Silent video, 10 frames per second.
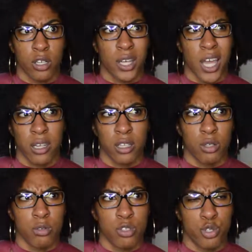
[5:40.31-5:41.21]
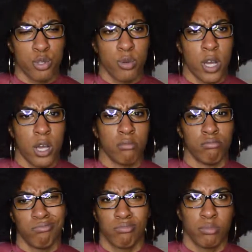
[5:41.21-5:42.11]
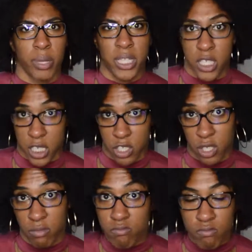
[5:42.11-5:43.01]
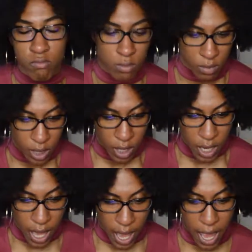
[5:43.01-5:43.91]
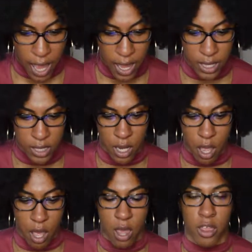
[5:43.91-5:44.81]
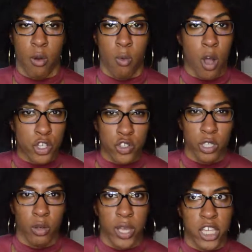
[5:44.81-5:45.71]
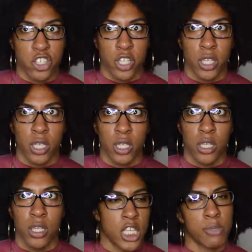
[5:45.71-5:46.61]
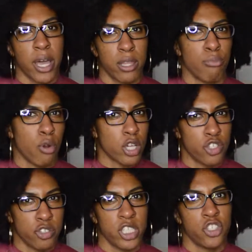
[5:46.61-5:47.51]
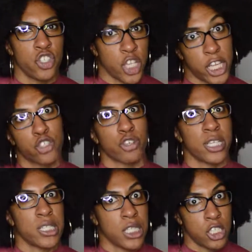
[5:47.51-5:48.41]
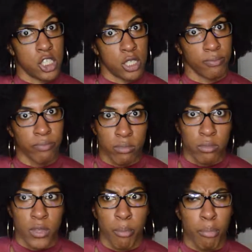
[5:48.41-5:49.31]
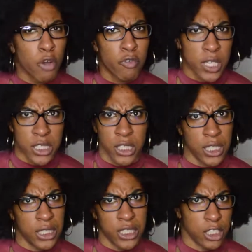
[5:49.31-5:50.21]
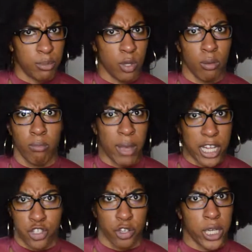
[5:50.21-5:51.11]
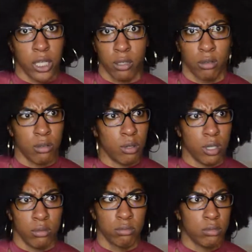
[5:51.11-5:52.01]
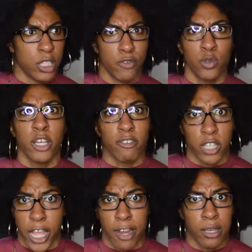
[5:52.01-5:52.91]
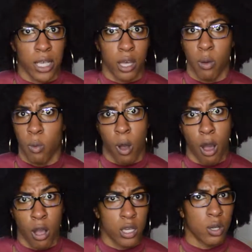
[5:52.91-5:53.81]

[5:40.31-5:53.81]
kind of close to Penn Station. And their Wall Street location is by the Broad Street J train station. Both easily accessible by train, or if you live in the area, walk,